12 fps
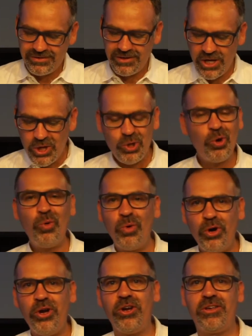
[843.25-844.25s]
in your
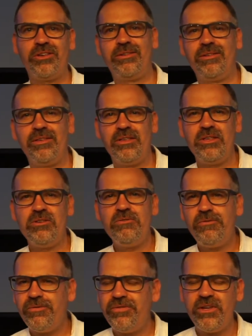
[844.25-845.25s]
work, you
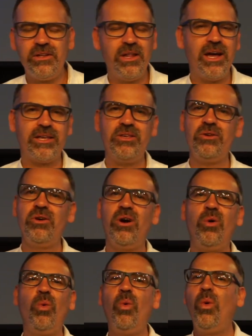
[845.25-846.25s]
feel like you
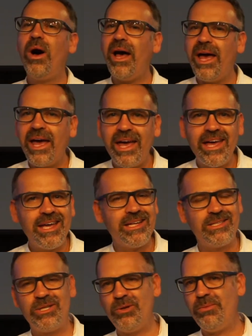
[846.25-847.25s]
got way
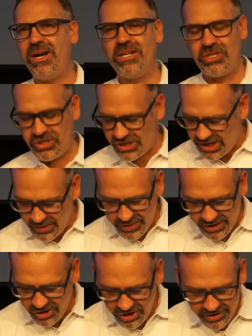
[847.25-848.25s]
too much
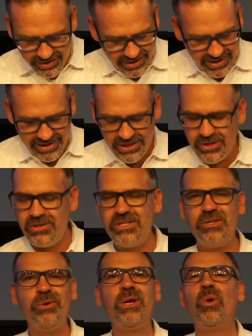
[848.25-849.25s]
going on. Like you're
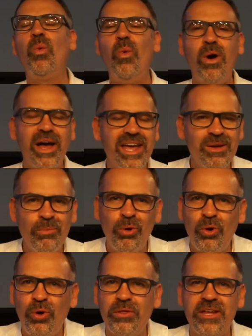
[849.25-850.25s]
doing way
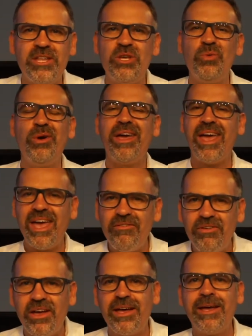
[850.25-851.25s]
more than you were
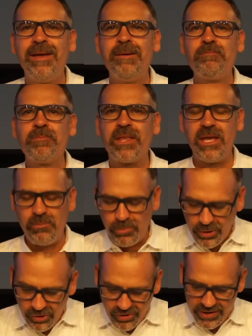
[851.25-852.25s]
ever
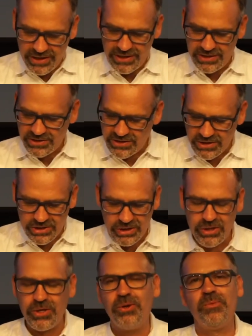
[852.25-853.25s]
employed to
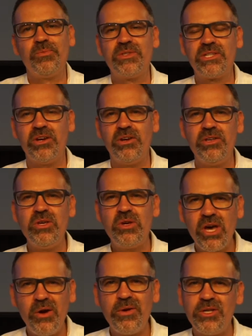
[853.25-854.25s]
do. So you
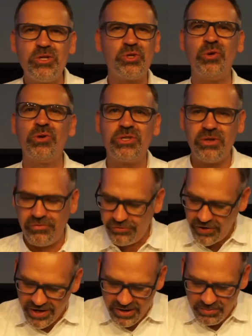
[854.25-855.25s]
go and you talk to a
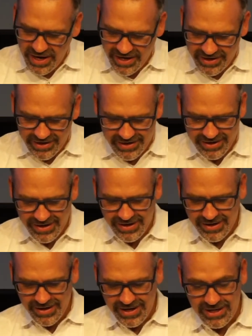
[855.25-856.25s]
friend about it
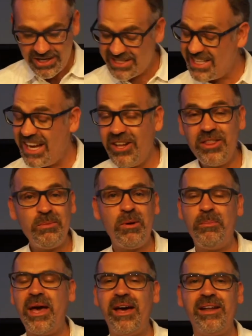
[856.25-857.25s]
and you tell them
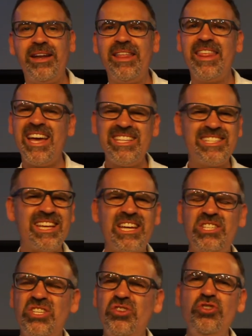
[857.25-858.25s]
about it. And they say
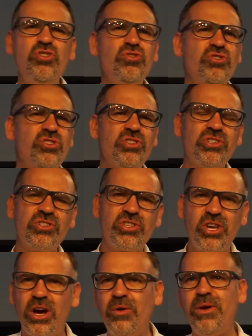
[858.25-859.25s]
to you, you should just
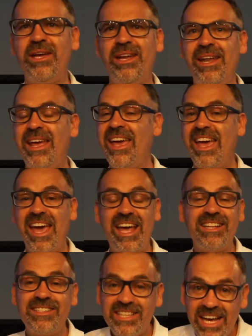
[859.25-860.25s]
go in
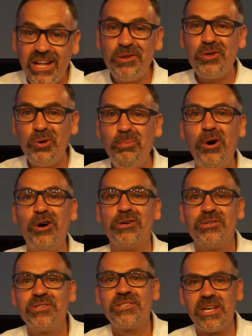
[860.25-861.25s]
and tell your
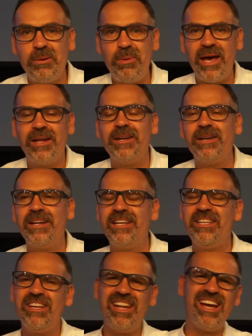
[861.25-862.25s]
boss about it.
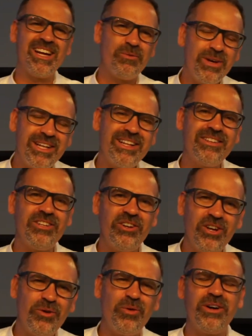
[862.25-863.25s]
And you're like, well, you
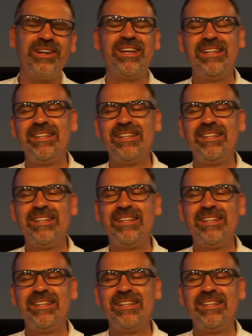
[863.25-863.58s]
know what?